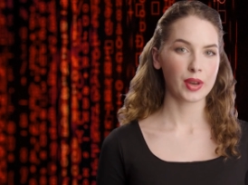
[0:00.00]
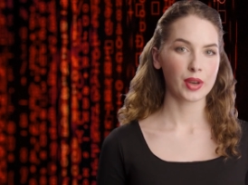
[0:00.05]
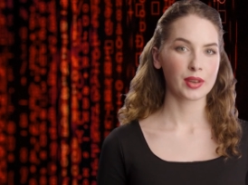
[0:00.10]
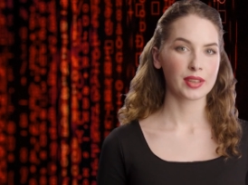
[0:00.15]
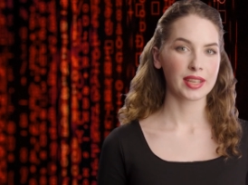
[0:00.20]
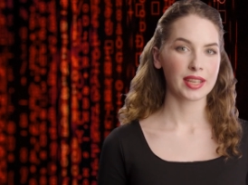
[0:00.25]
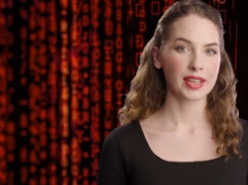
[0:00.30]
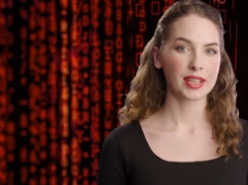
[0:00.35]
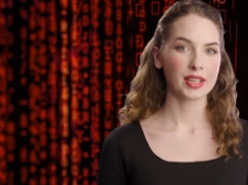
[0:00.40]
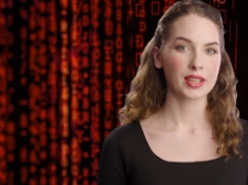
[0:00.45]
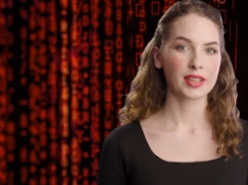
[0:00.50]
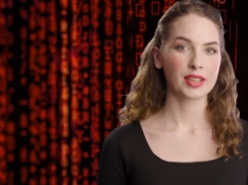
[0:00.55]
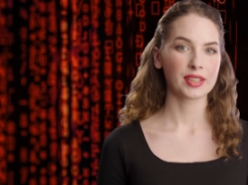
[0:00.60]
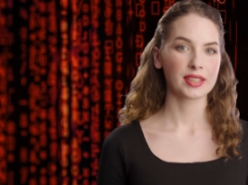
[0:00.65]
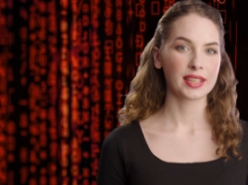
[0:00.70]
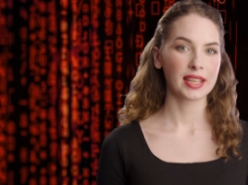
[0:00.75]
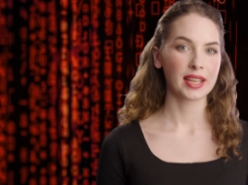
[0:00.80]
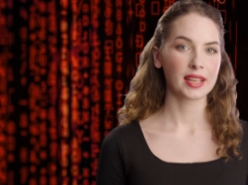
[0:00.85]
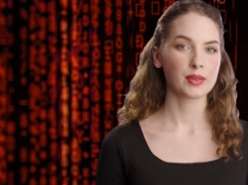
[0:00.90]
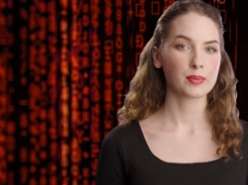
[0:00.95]
or they can
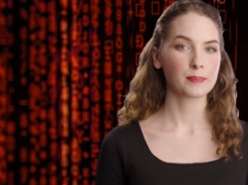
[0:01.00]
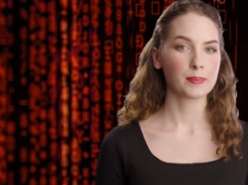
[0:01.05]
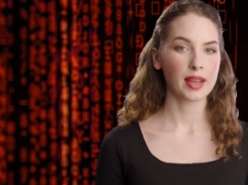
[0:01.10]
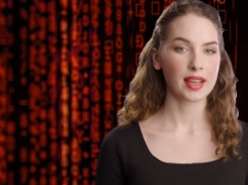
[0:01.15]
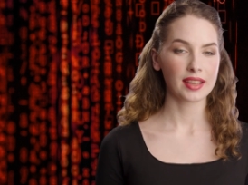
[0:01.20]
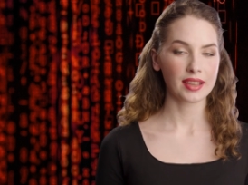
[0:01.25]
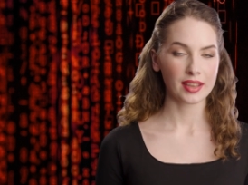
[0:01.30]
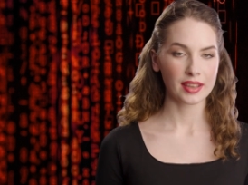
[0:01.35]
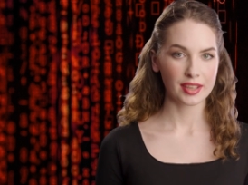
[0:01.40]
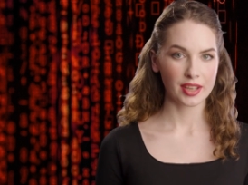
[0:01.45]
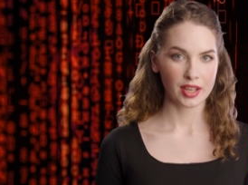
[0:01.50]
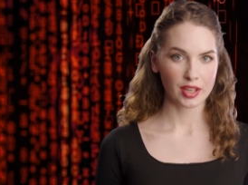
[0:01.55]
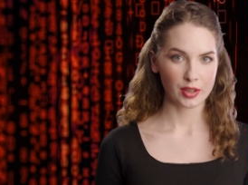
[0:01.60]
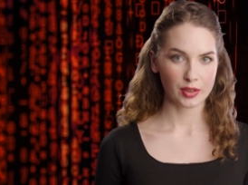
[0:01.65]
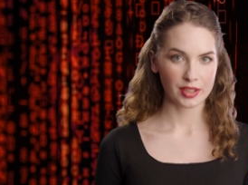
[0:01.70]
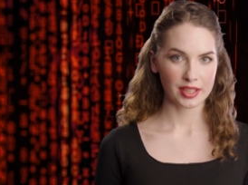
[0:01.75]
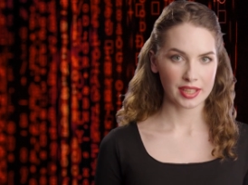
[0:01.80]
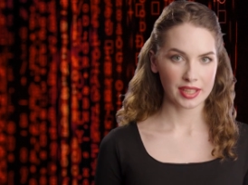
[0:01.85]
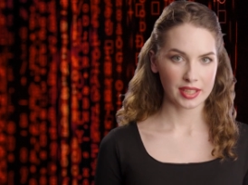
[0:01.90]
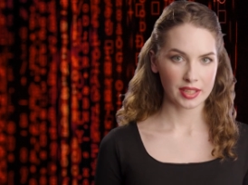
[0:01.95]
use A I-based
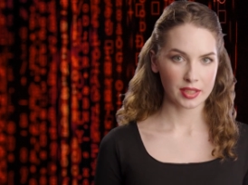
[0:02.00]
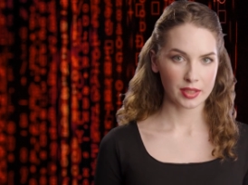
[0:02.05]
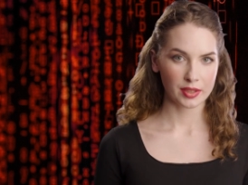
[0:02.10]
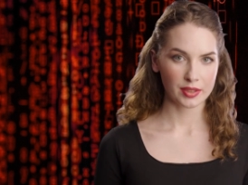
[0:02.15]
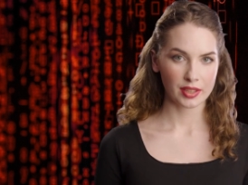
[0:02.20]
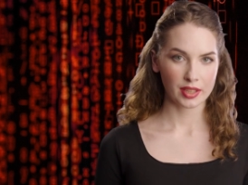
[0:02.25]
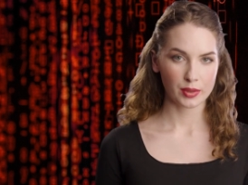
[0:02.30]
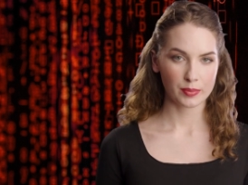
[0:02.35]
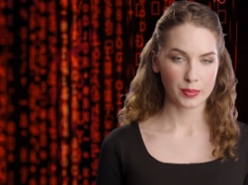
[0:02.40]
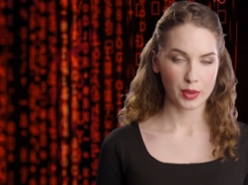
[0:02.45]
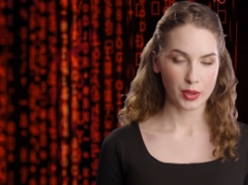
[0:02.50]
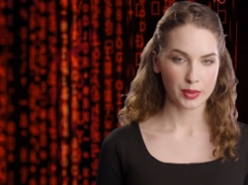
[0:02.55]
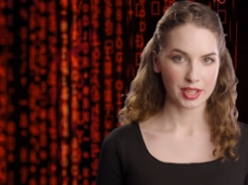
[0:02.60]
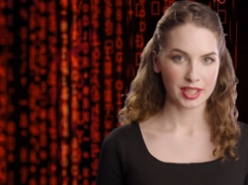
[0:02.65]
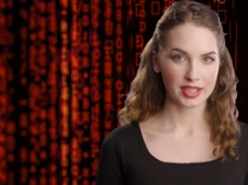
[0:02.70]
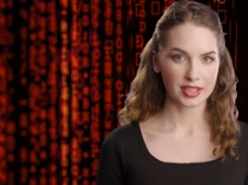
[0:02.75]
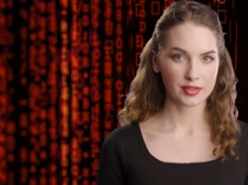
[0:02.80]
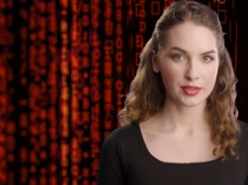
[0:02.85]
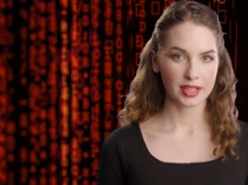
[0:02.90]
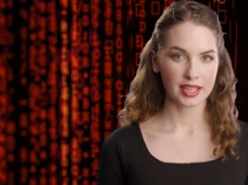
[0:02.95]
security tools to
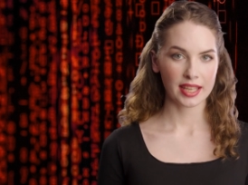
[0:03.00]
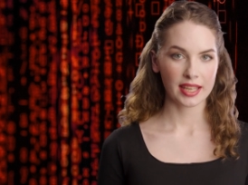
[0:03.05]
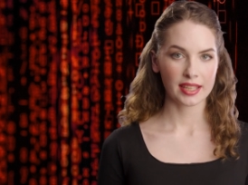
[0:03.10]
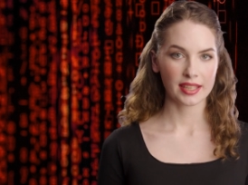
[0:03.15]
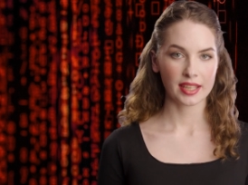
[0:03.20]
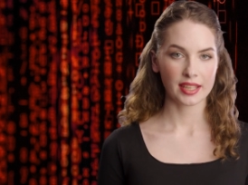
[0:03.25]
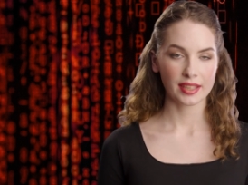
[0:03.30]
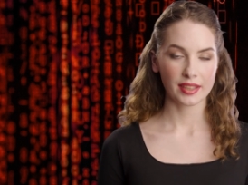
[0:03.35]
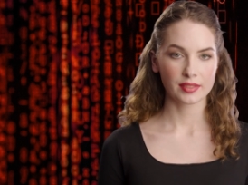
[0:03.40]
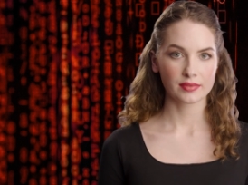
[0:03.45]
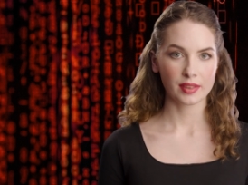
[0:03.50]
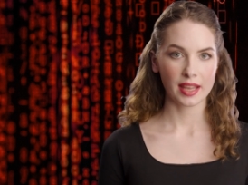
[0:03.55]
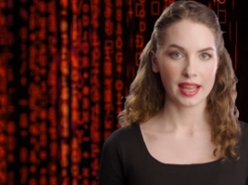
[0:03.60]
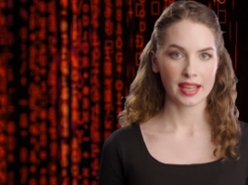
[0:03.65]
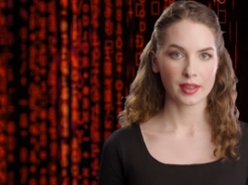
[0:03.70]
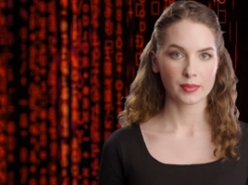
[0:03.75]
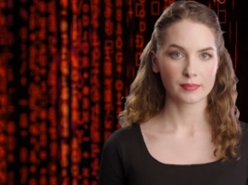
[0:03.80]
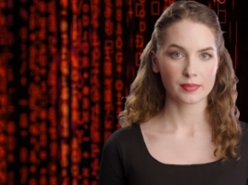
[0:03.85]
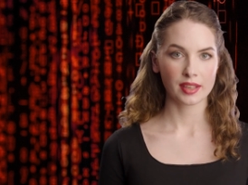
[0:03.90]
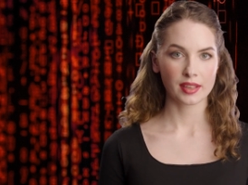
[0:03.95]
proactively identify
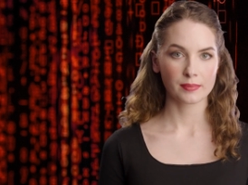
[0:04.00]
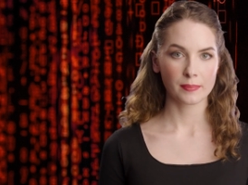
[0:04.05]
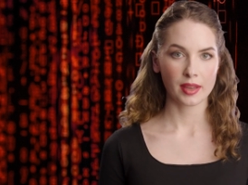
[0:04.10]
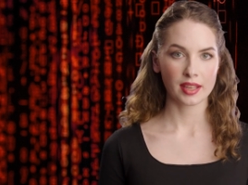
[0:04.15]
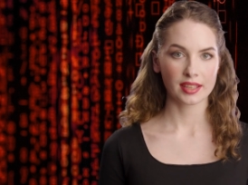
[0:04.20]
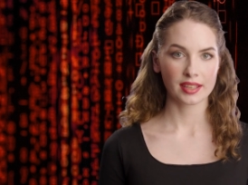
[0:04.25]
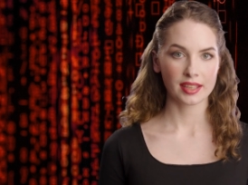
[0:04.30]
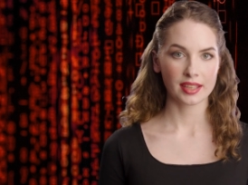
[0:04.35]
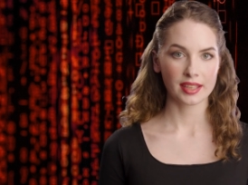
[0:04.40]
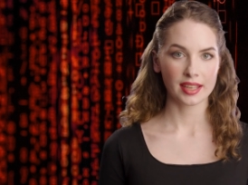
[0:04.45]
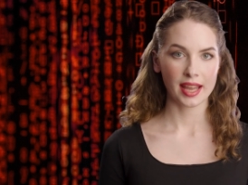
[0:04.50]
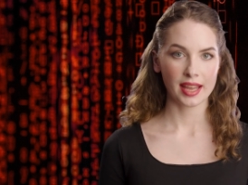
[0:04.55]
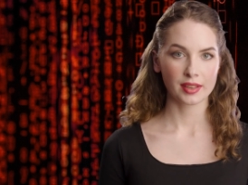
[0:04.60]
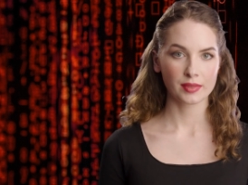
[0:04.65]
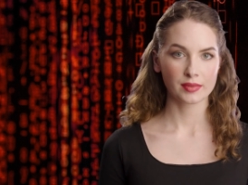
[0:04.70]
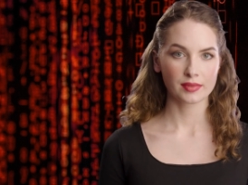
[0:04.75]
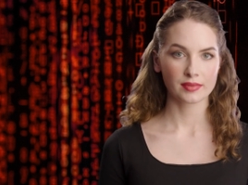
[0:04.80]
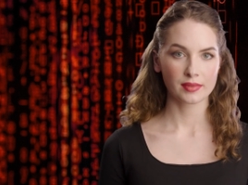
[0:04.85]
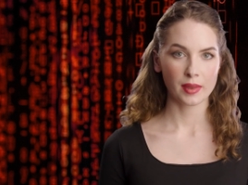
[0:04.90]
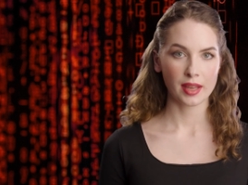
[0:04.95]
and respond to
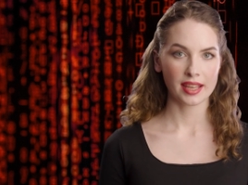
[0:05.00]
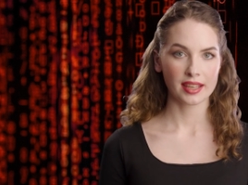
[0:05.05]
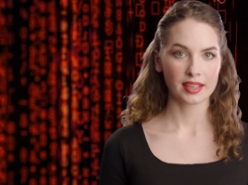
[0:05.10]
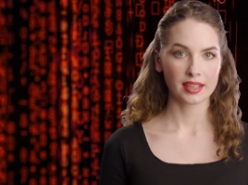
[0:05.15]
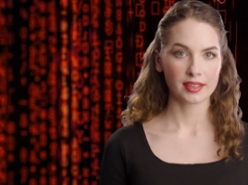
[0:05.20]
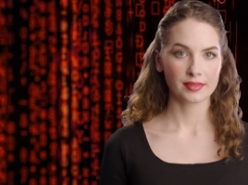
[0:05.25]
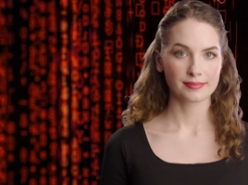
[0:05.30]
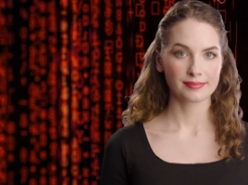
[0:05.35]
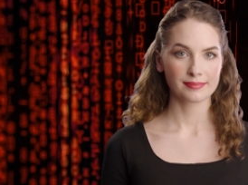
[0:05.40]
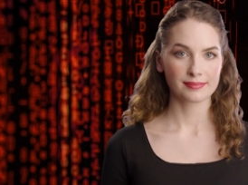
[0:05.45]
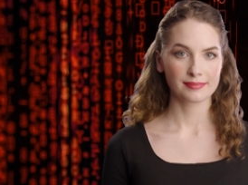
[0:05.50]
cyber threats.